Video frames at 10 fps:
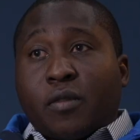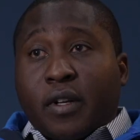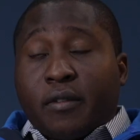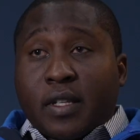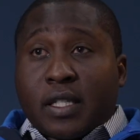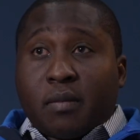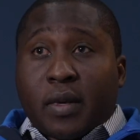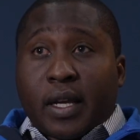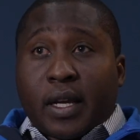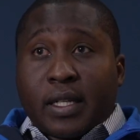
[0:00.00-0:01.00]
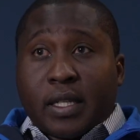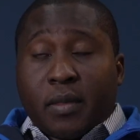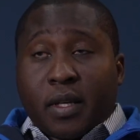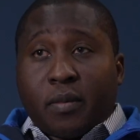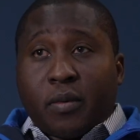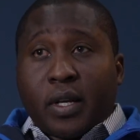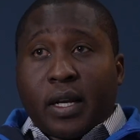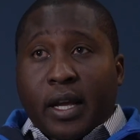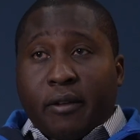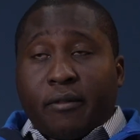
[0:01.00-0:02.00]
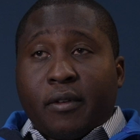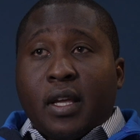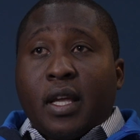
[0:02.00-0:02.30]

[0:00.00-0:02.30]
of advancing my academic life,